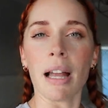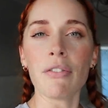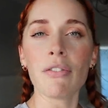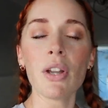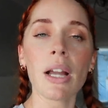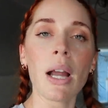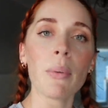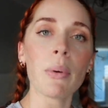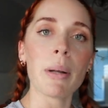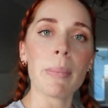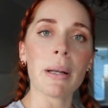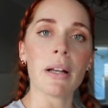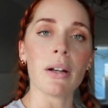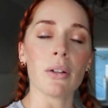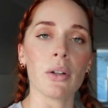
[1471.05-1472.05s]
I feel like I would have
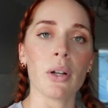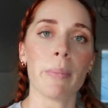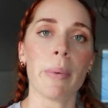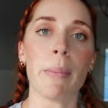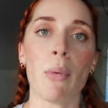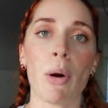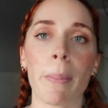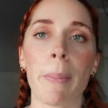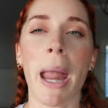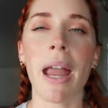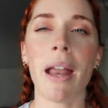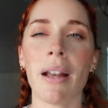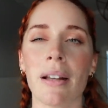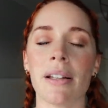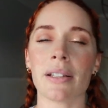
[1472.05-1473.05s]
been in a little bit more
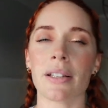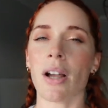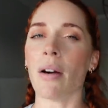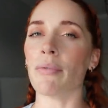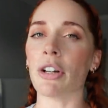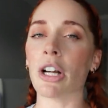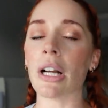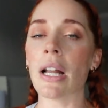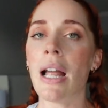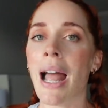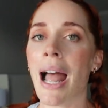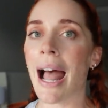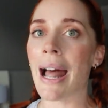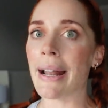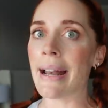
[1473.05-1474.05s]
pain and discomfort
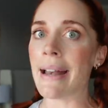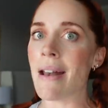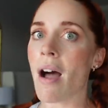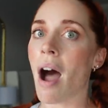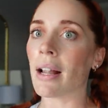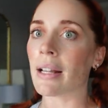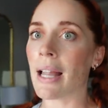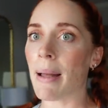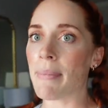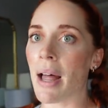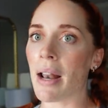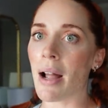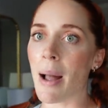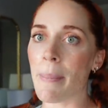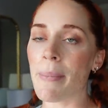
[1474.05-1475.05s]
had I not kept
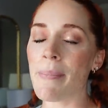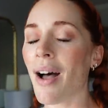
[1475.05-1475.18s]
that up.